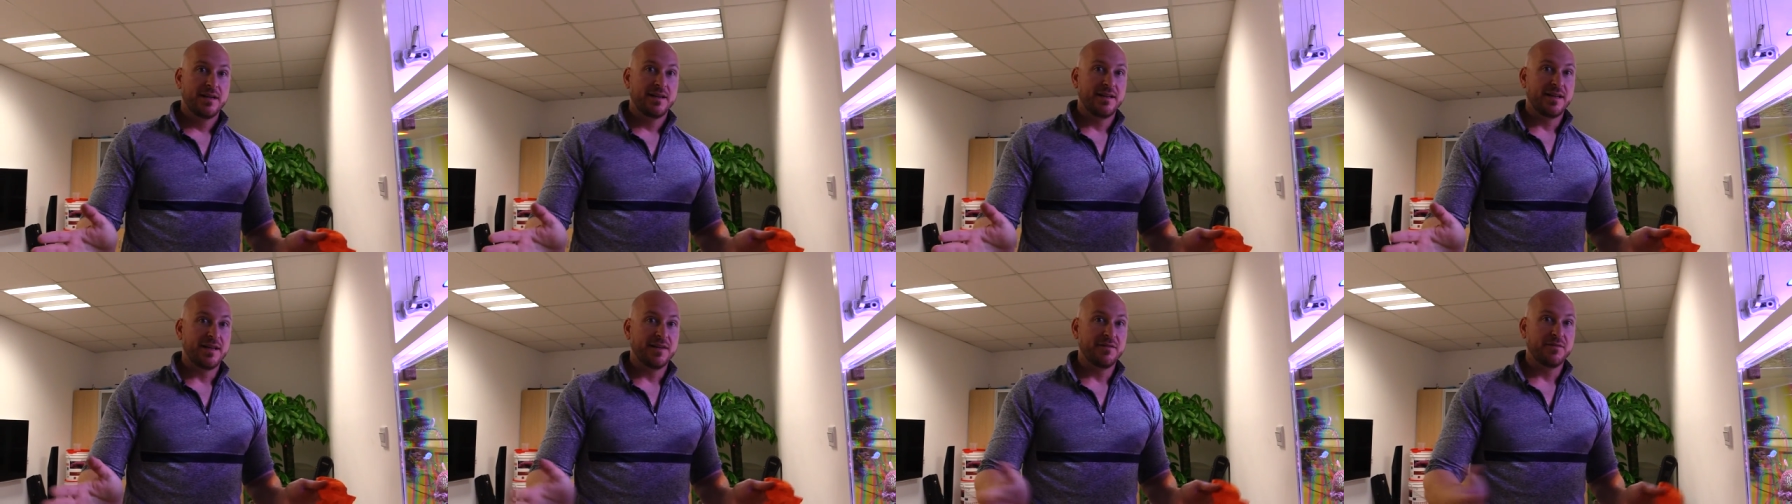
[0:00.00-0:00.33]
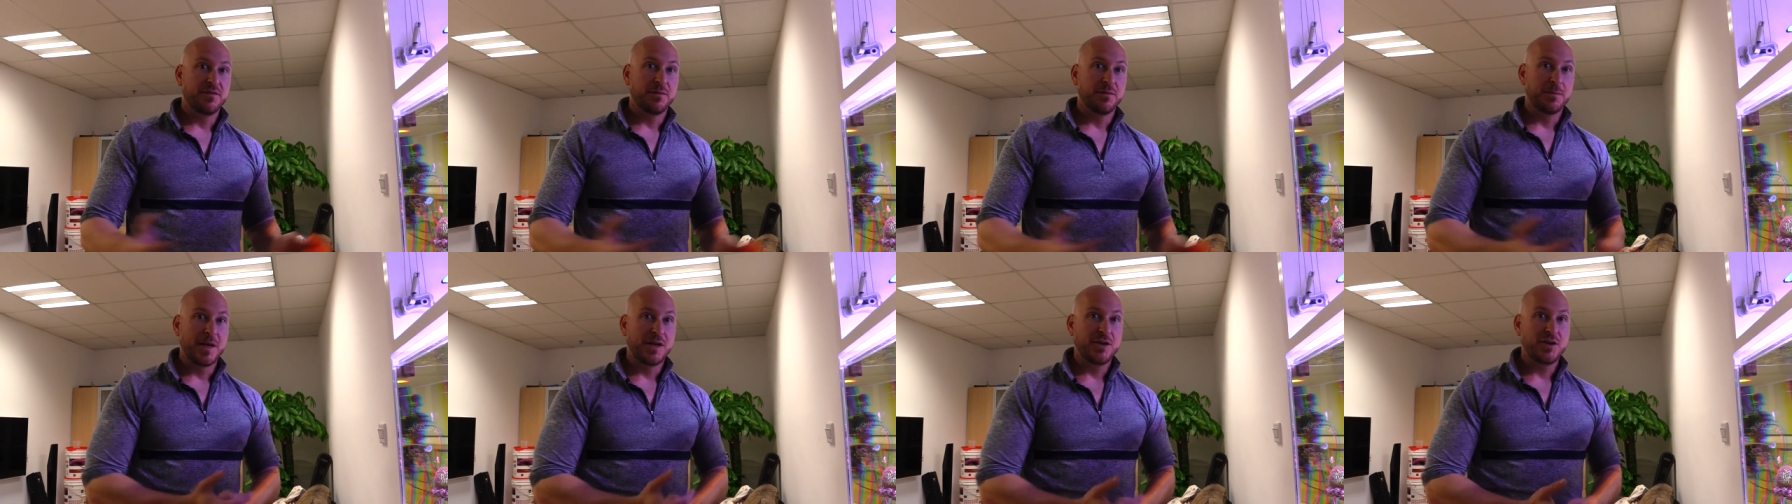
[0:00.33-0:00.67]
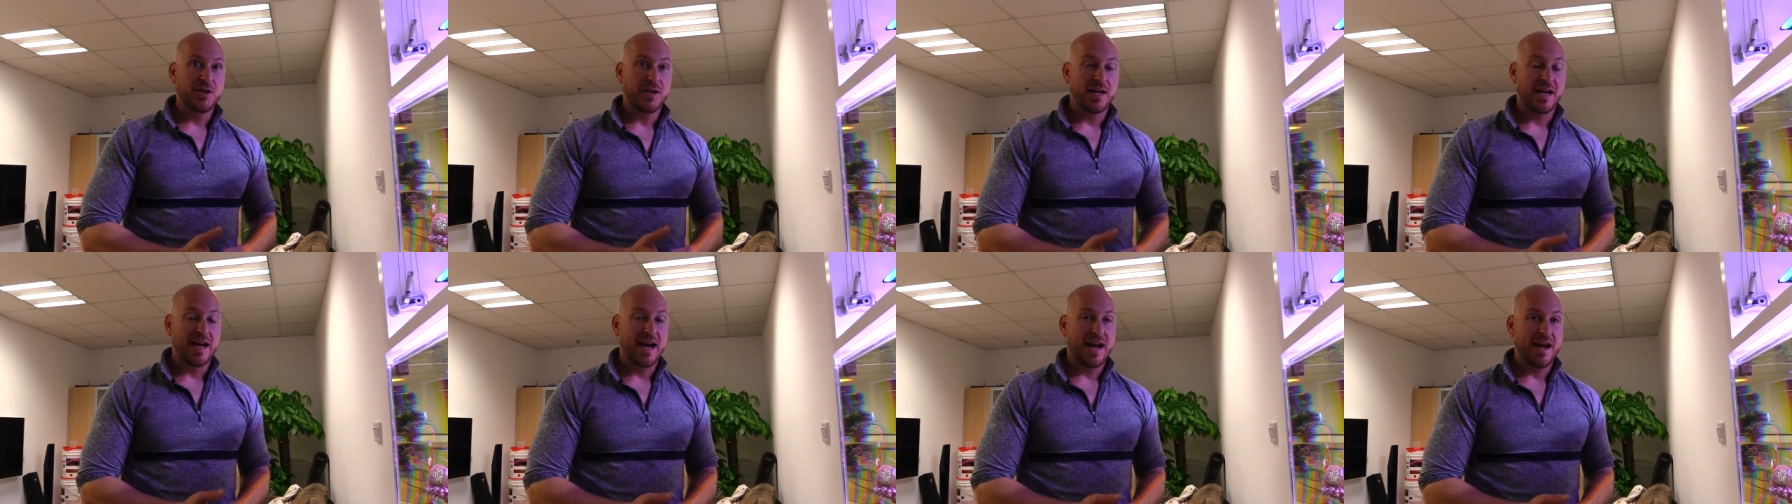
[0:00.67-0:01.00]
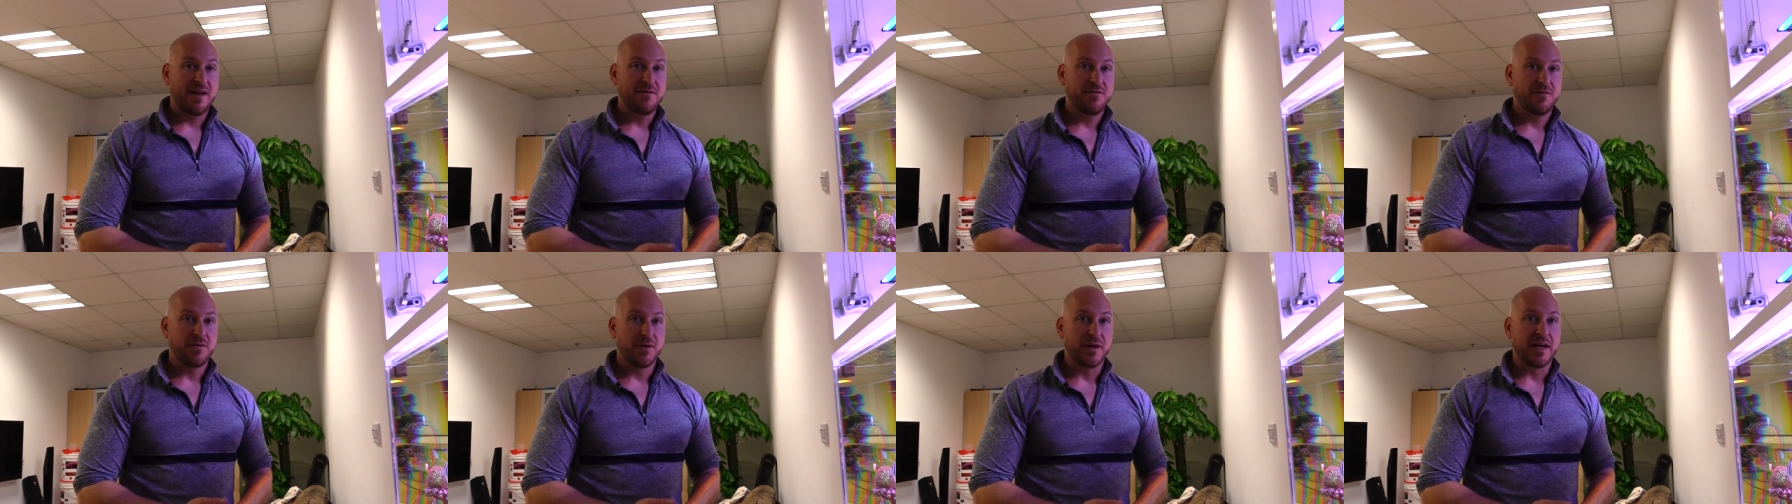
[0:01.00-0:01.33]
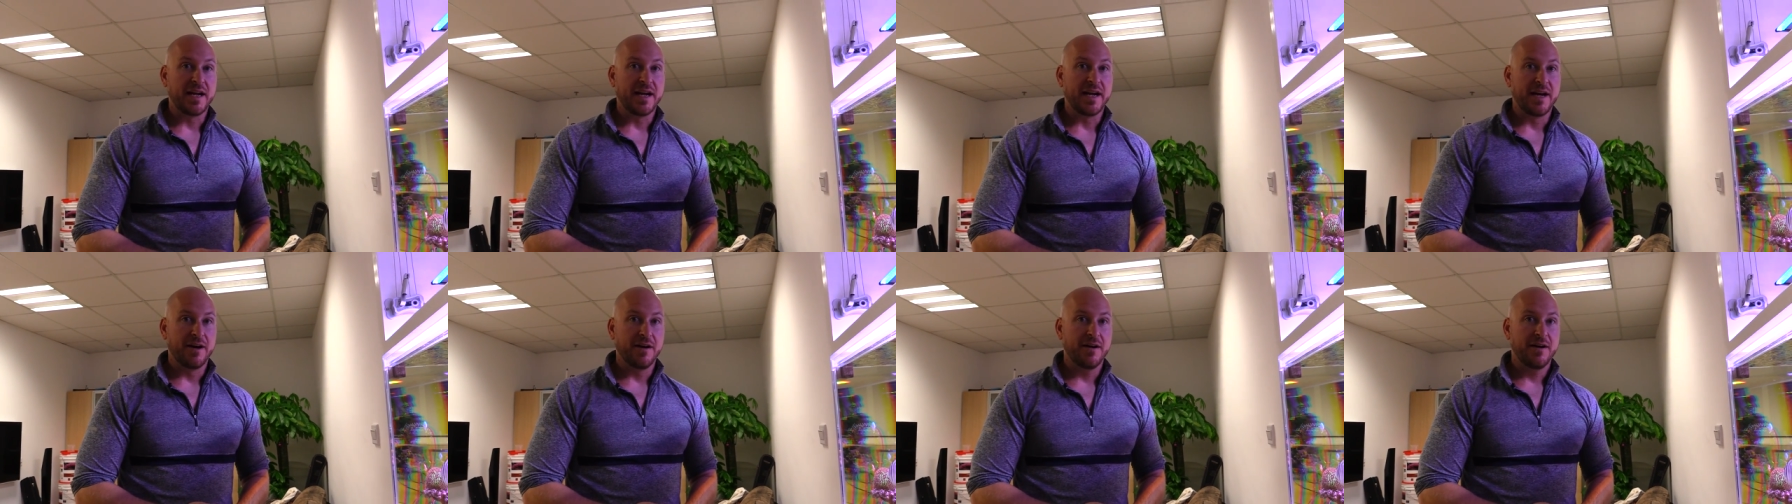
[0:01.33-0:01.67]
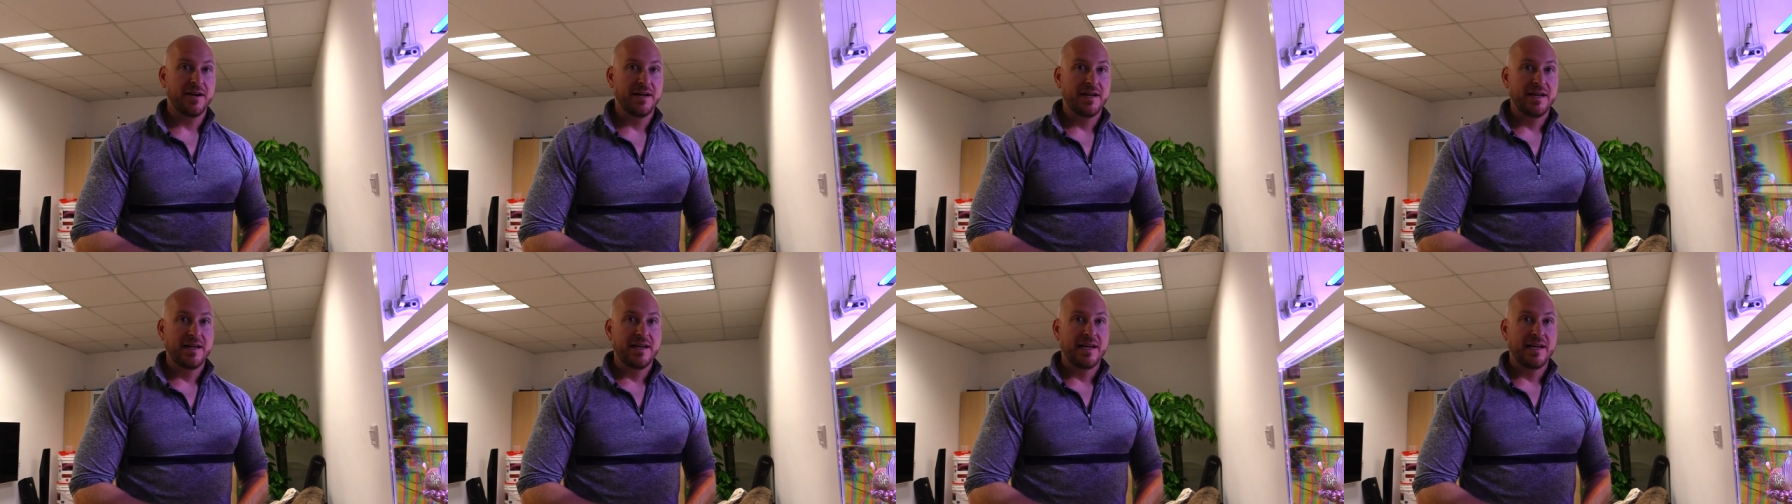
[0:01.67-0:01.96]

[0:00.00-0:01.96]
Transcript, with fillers: the information I had for you here.